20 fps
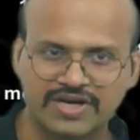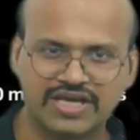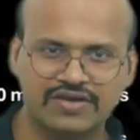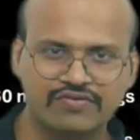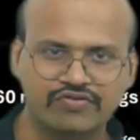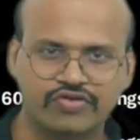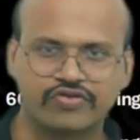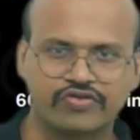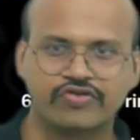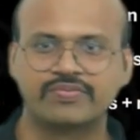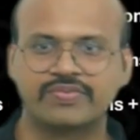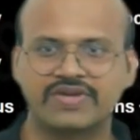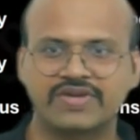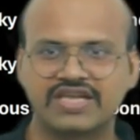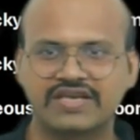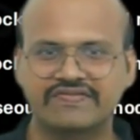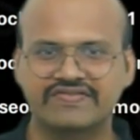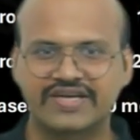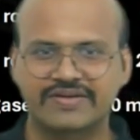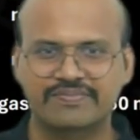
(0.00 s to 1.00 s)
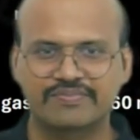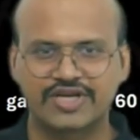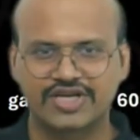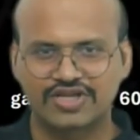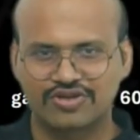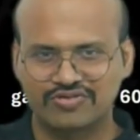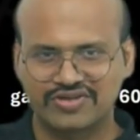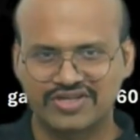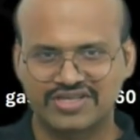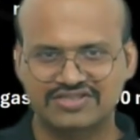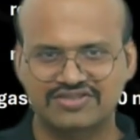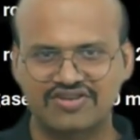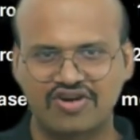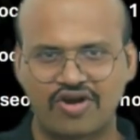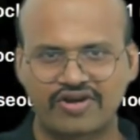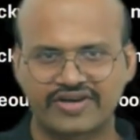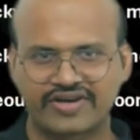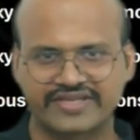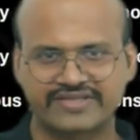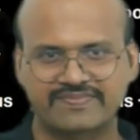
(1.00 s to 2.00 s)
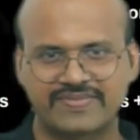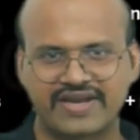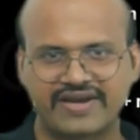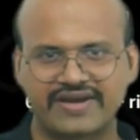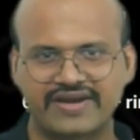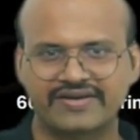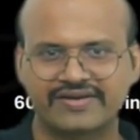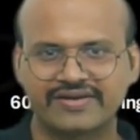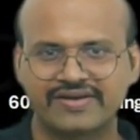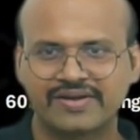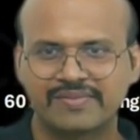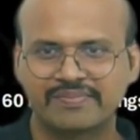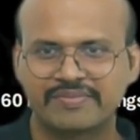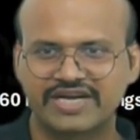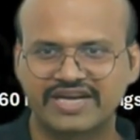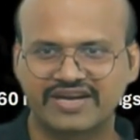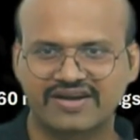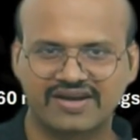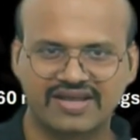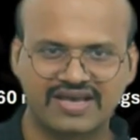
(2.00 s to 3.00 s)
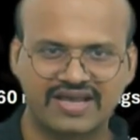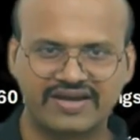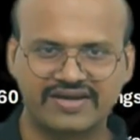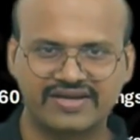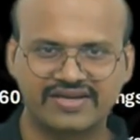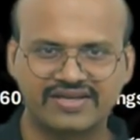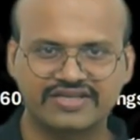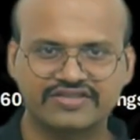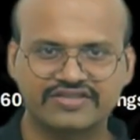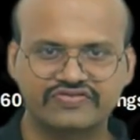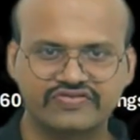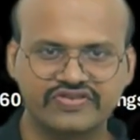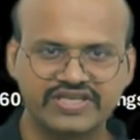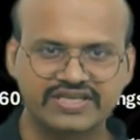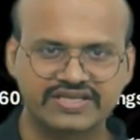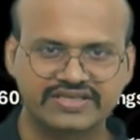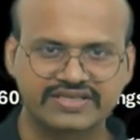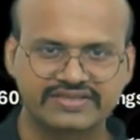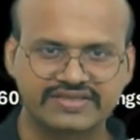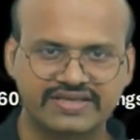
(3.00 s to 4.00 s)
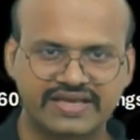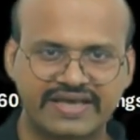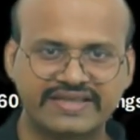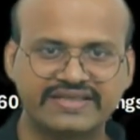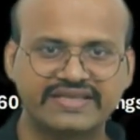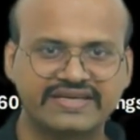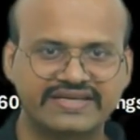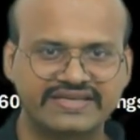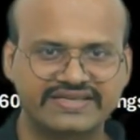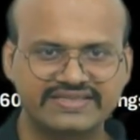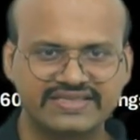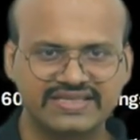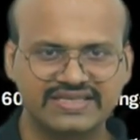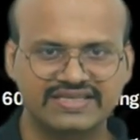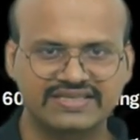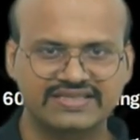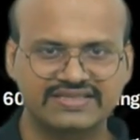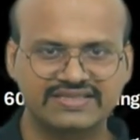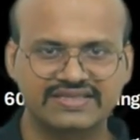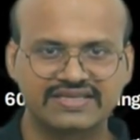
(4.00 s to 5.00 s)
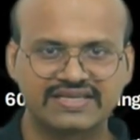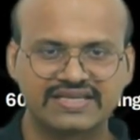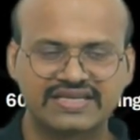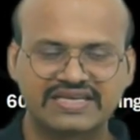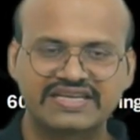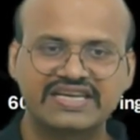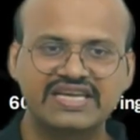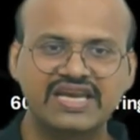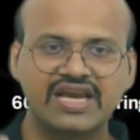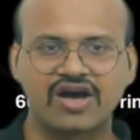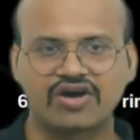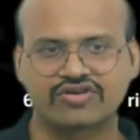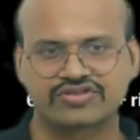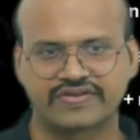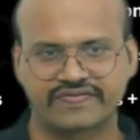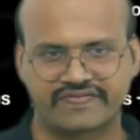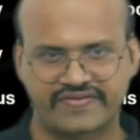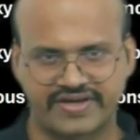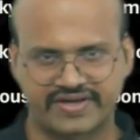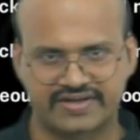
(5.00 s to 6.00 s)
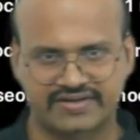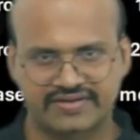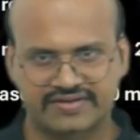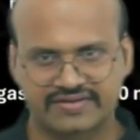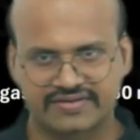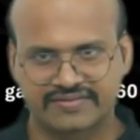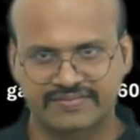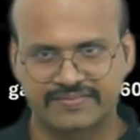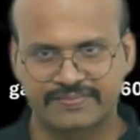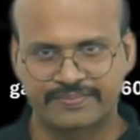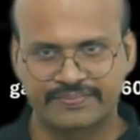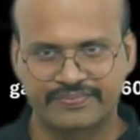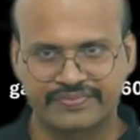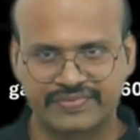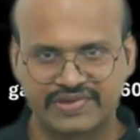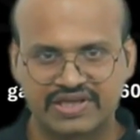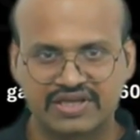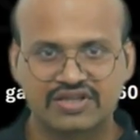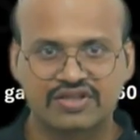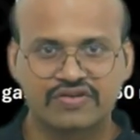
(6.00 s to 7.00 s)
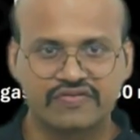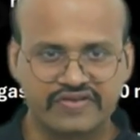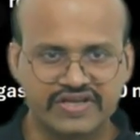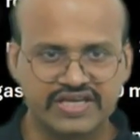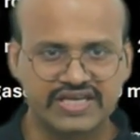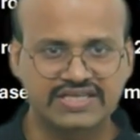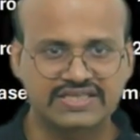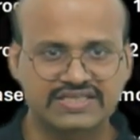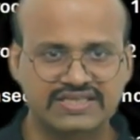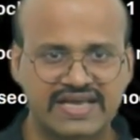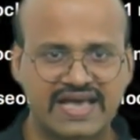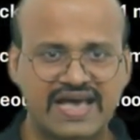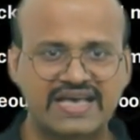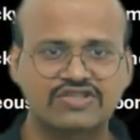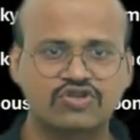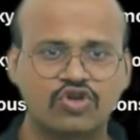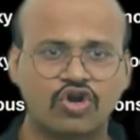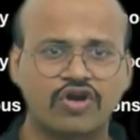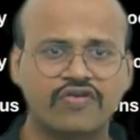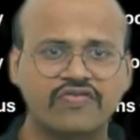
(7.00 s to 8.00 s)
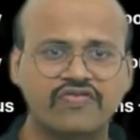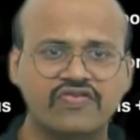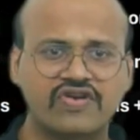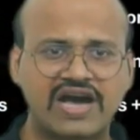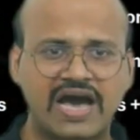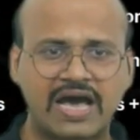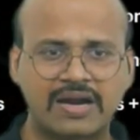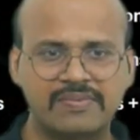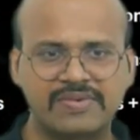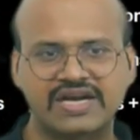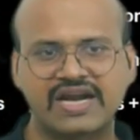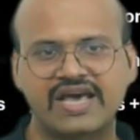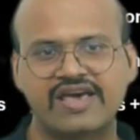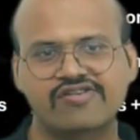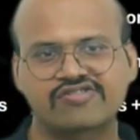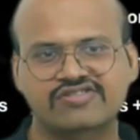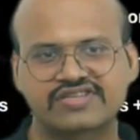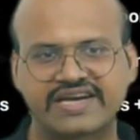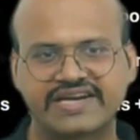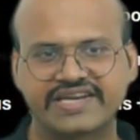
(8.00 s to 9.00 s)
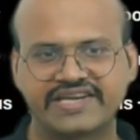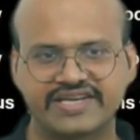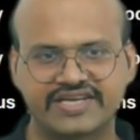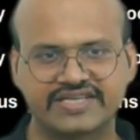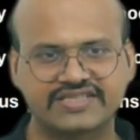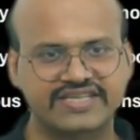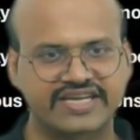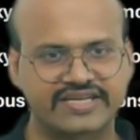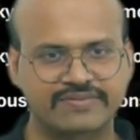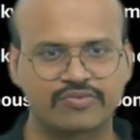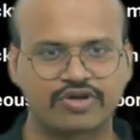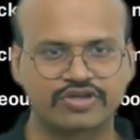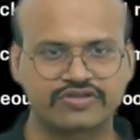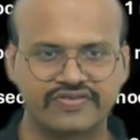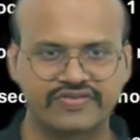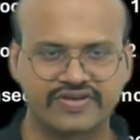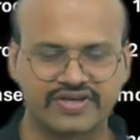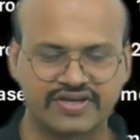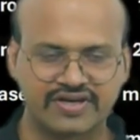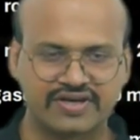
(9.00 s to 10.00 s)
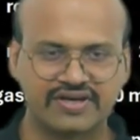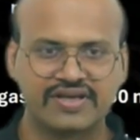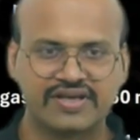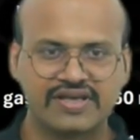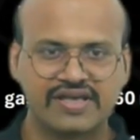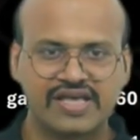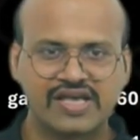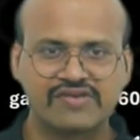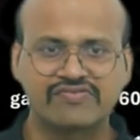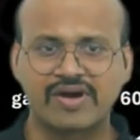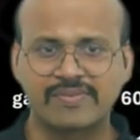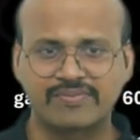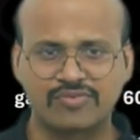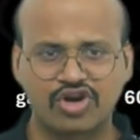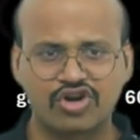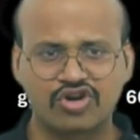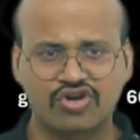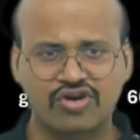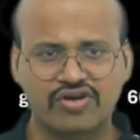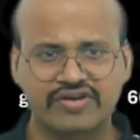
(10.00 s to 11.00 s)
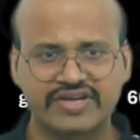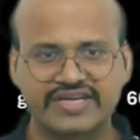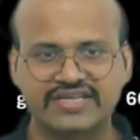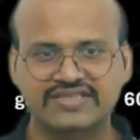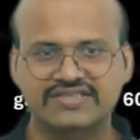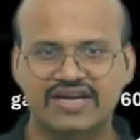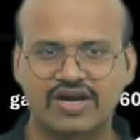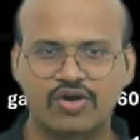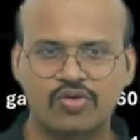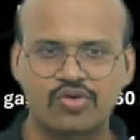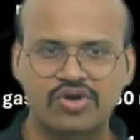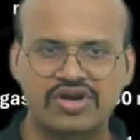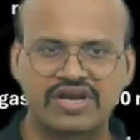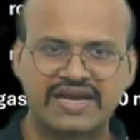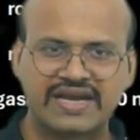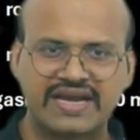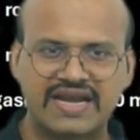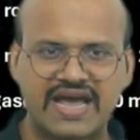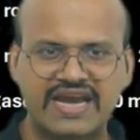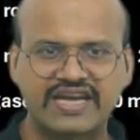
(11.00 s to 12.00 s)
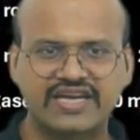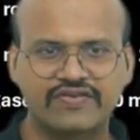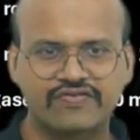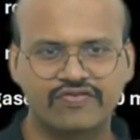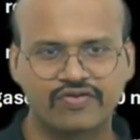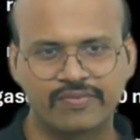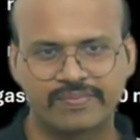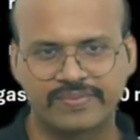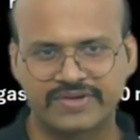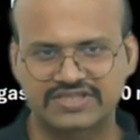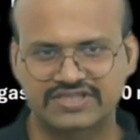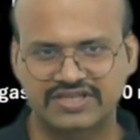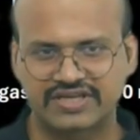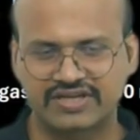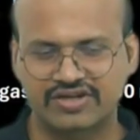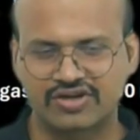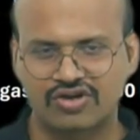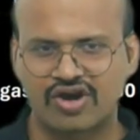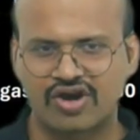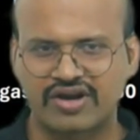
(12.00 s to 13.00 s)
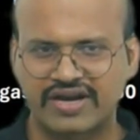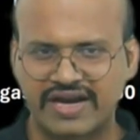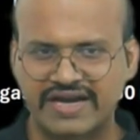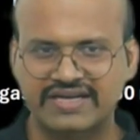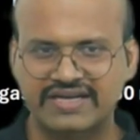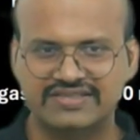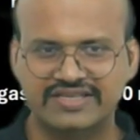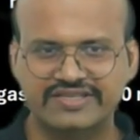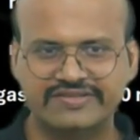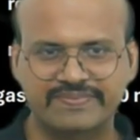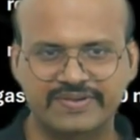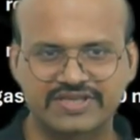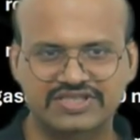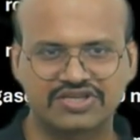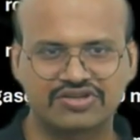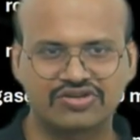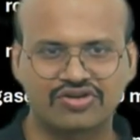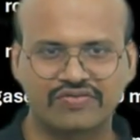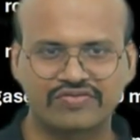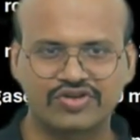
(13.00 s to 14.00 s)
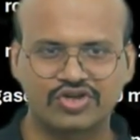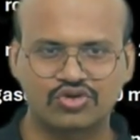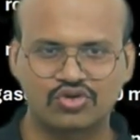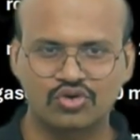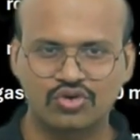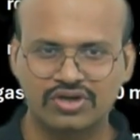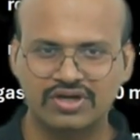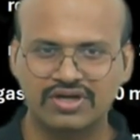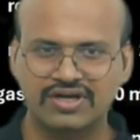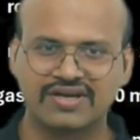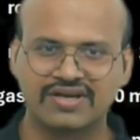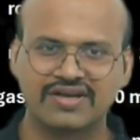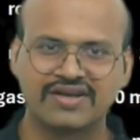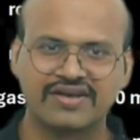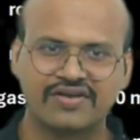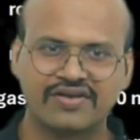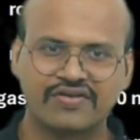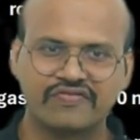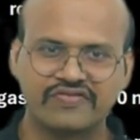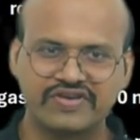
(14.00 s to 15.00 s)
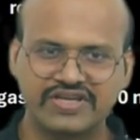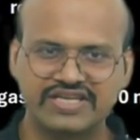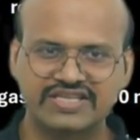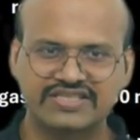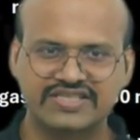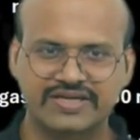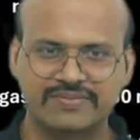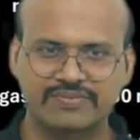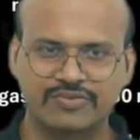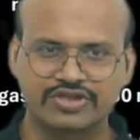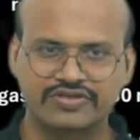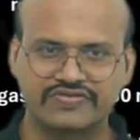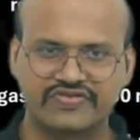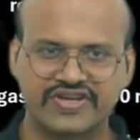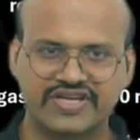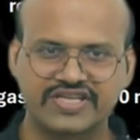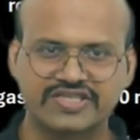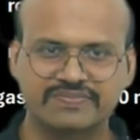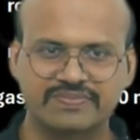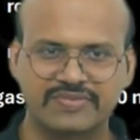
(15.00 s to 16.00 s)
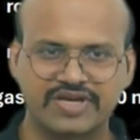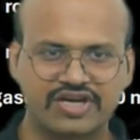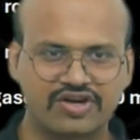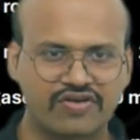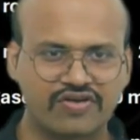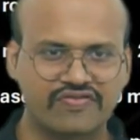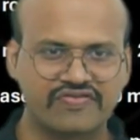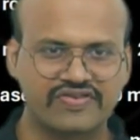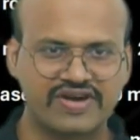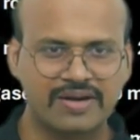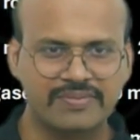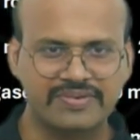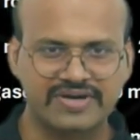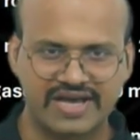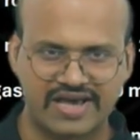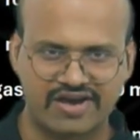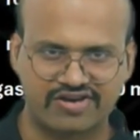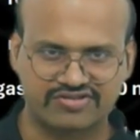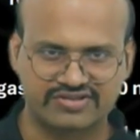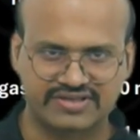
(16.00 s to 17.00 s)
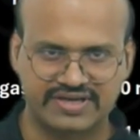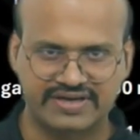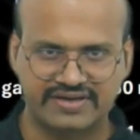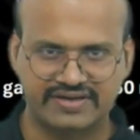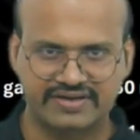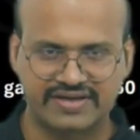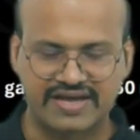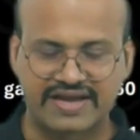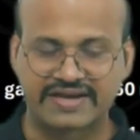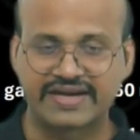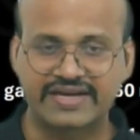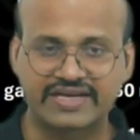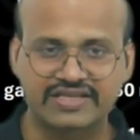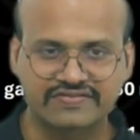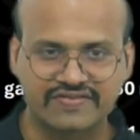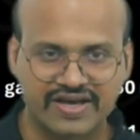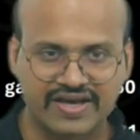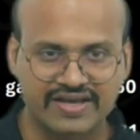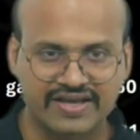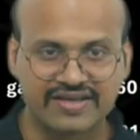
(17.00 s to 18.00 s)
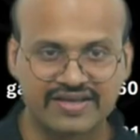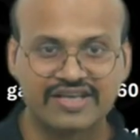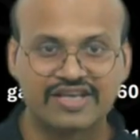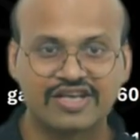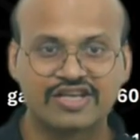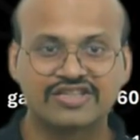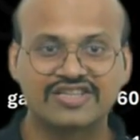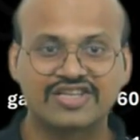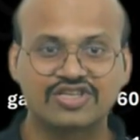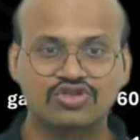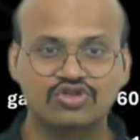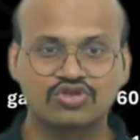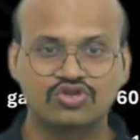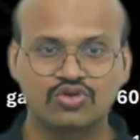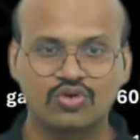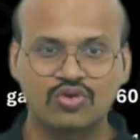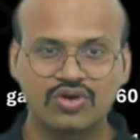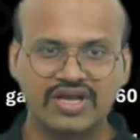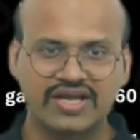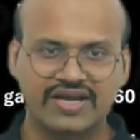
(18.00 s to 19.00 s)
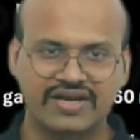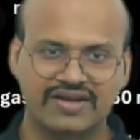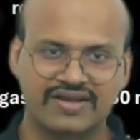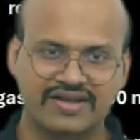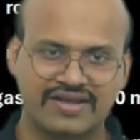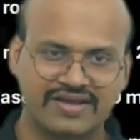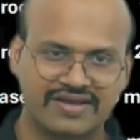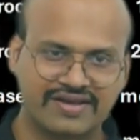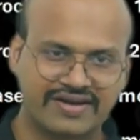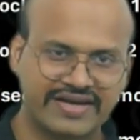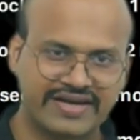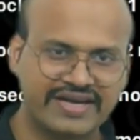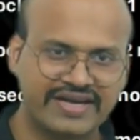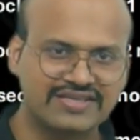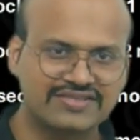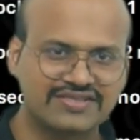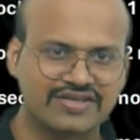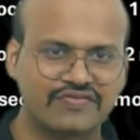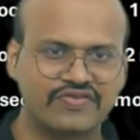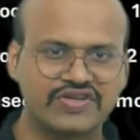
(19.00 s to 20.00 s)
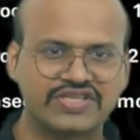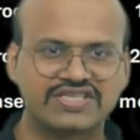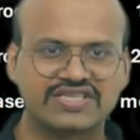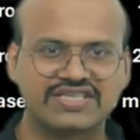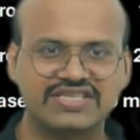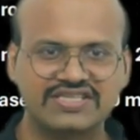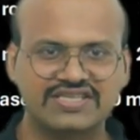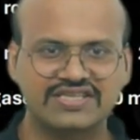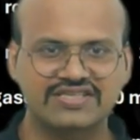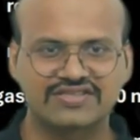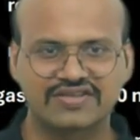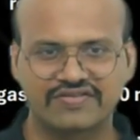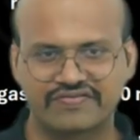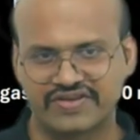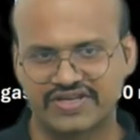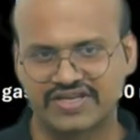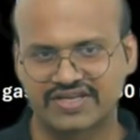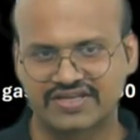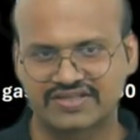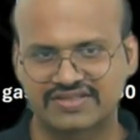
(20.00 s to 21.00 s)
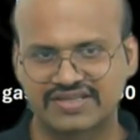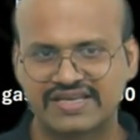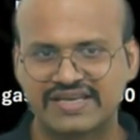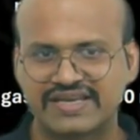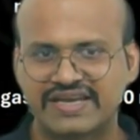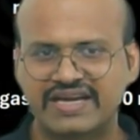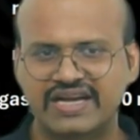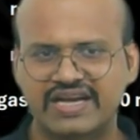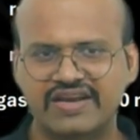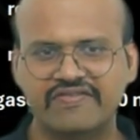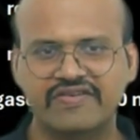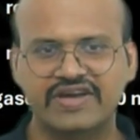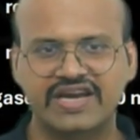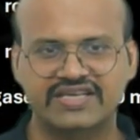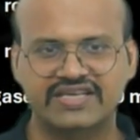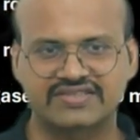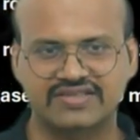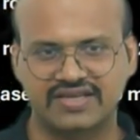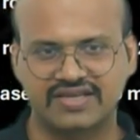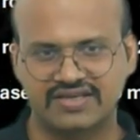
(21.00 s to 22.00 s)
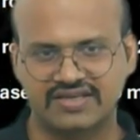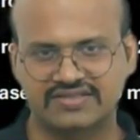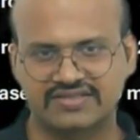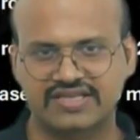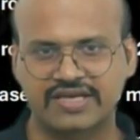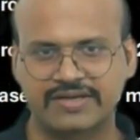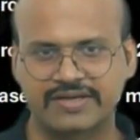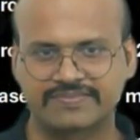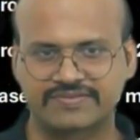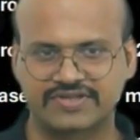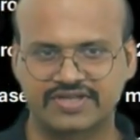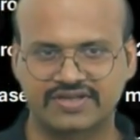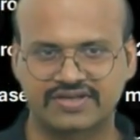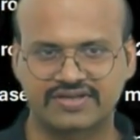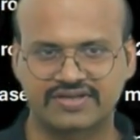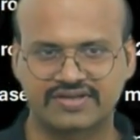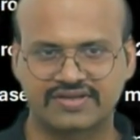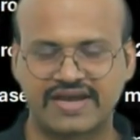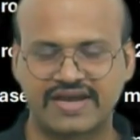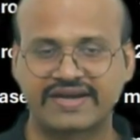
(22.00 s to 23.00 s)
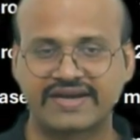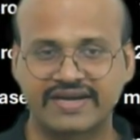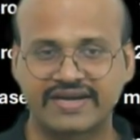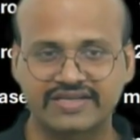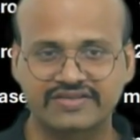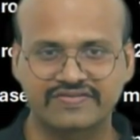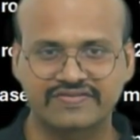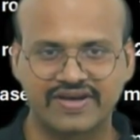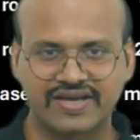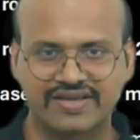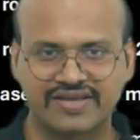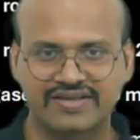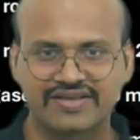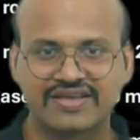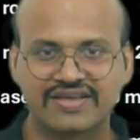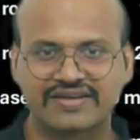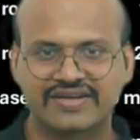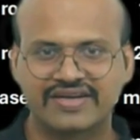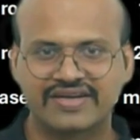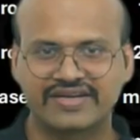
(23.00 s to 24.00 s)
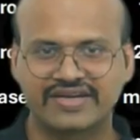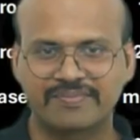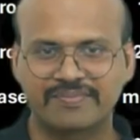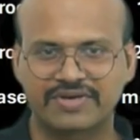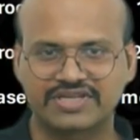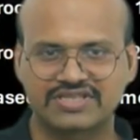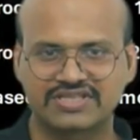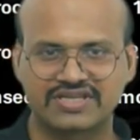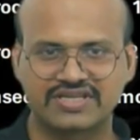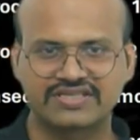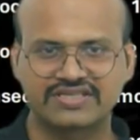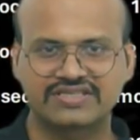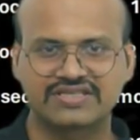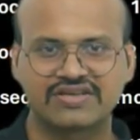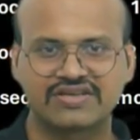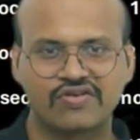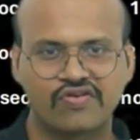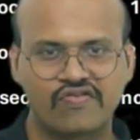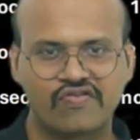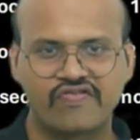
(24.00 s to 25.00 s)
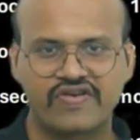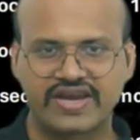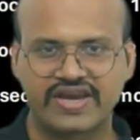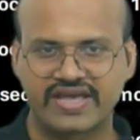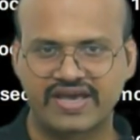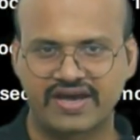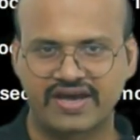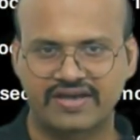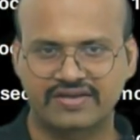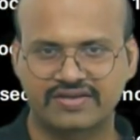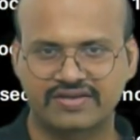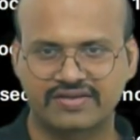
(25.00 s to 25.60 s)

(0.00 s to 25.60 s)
we would believe that Mercury is the hottest planet, but in reality it's Venus, and the reason is greenhouse effect. The Venus has a lot of carbon dioxide in its atmosphere. If I'm not wrong, it is around 94% or 96% of the total Venus atmosphere is made of carbon dioxide. That is why the solar radiation which reaches the Venus, it never escapes it, and that is why the temperature is very high.